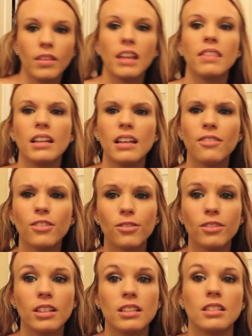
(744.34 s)
And they never
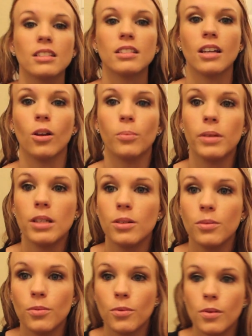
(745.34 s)
really did tell
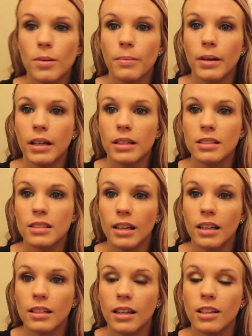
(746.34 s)
me what my
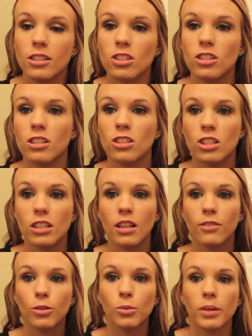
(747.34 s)
second HCG
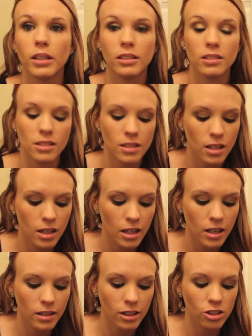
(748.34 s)
level was.
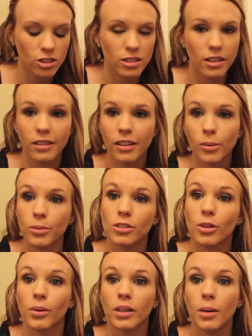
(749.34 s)
They just said that it was
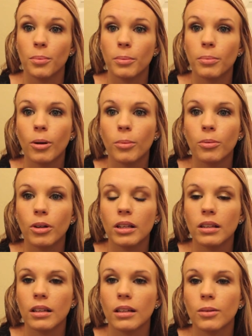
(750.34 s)
going up
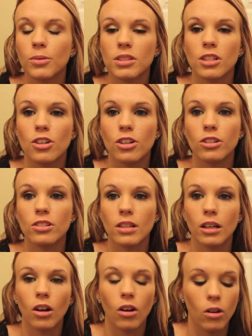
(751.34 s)
appropriately. It was a nurse
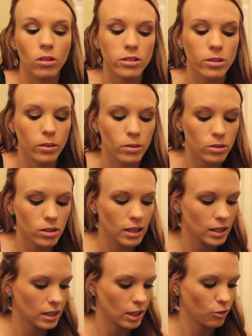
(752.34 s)
that called, so
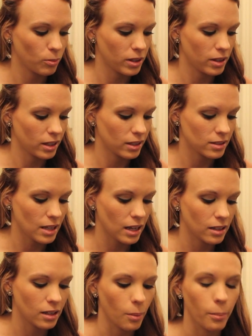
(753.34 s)
they didn't give me the
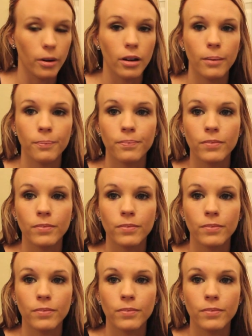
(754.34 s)
exact number.